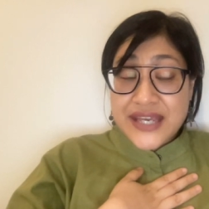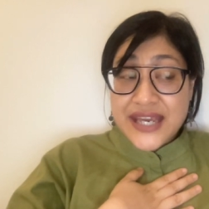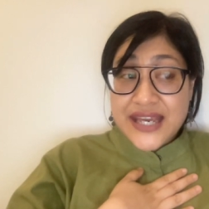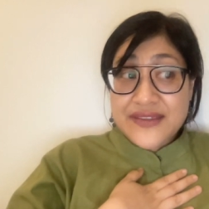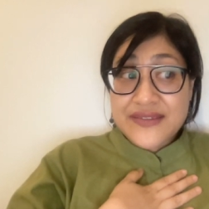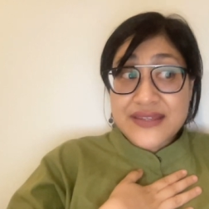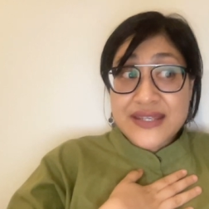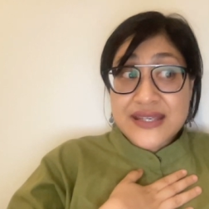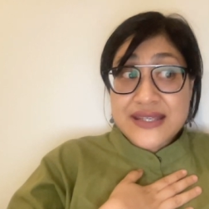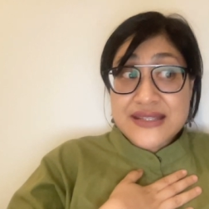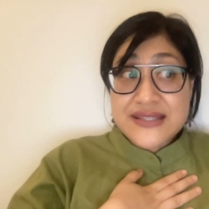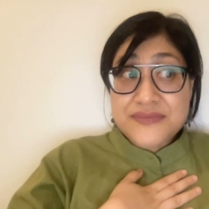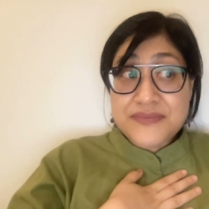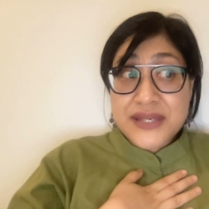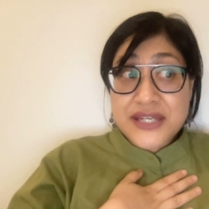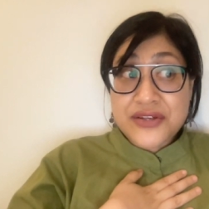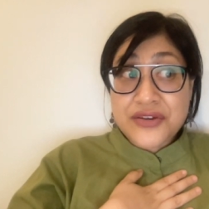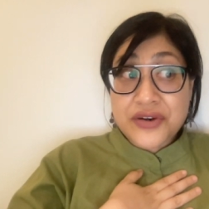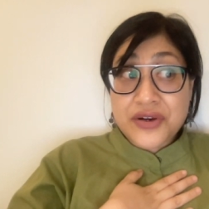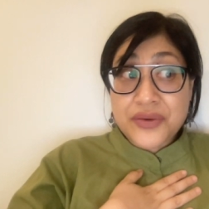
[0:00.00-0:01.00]
And these
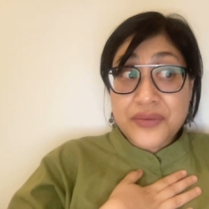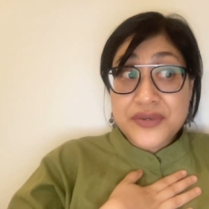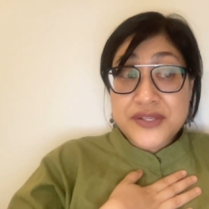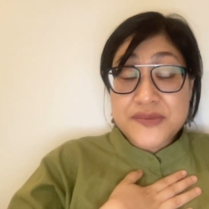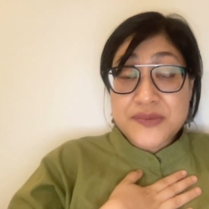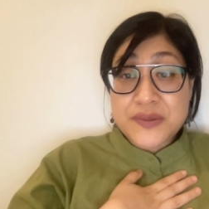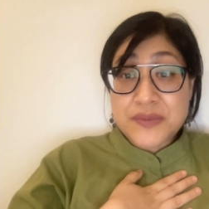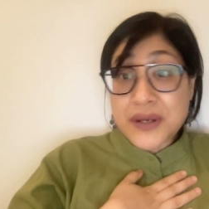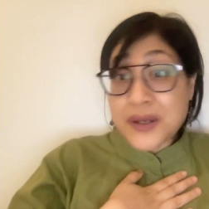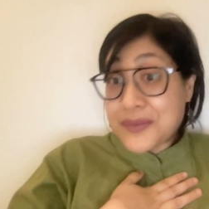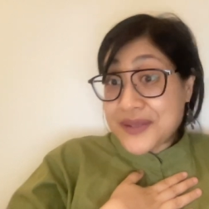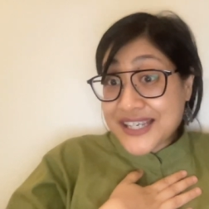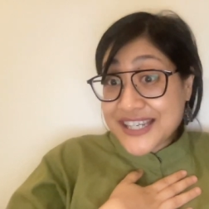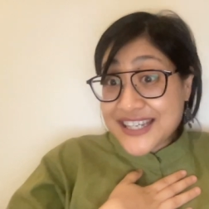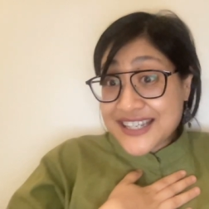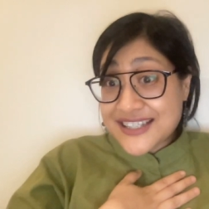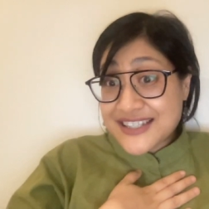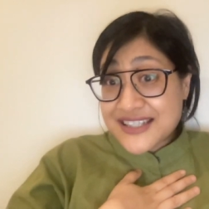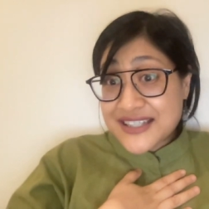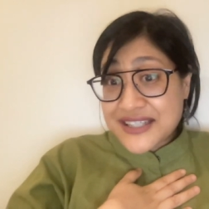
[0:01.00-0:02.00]
may not always be
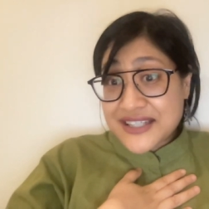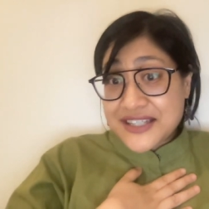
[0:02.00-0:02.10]
public,